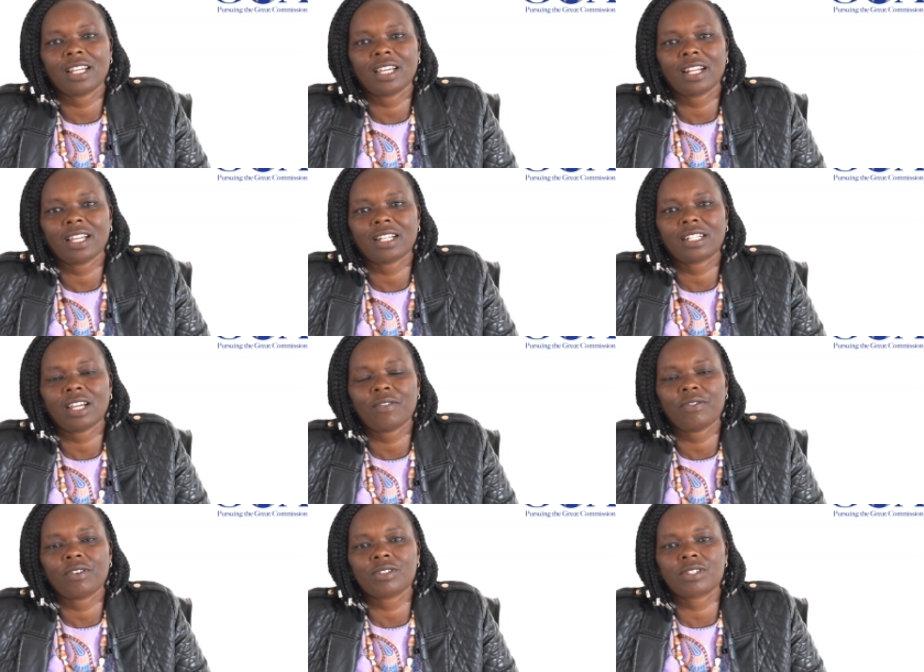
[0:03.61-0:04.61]

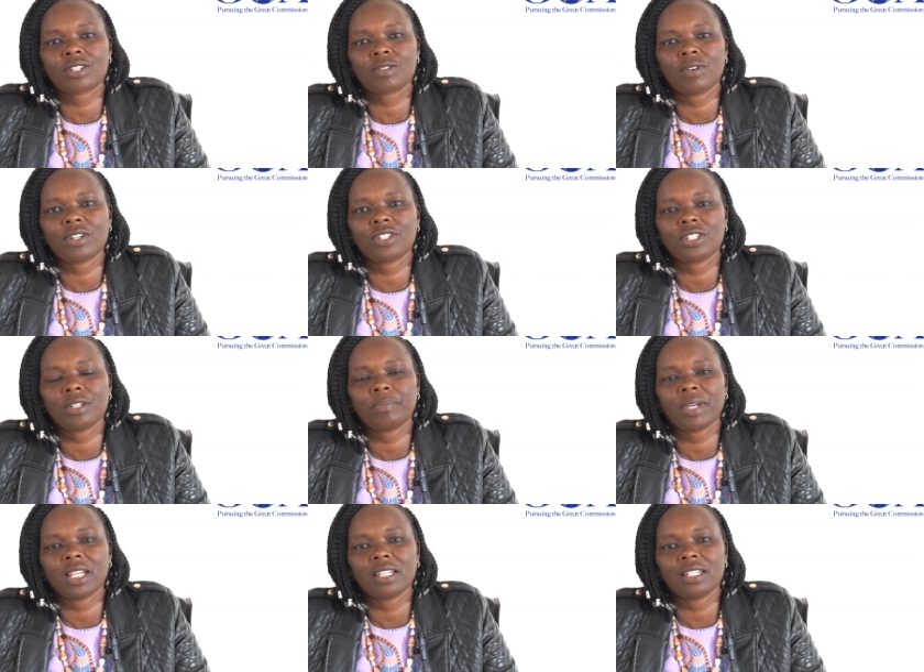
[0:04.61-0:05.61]
Director for
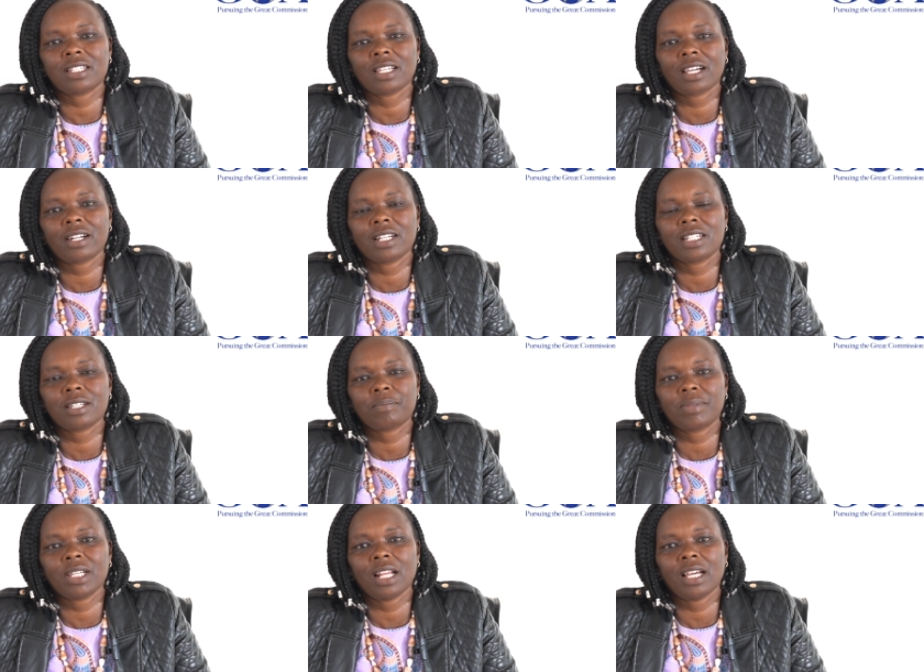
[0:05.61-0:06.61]
Stewardship and Integrity
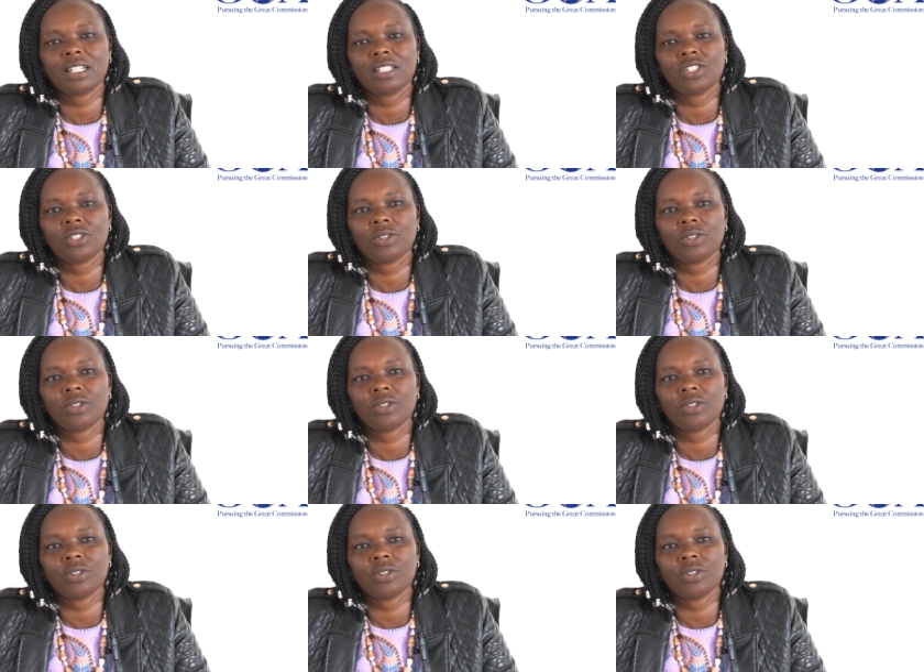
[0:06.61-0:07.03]
Pillar in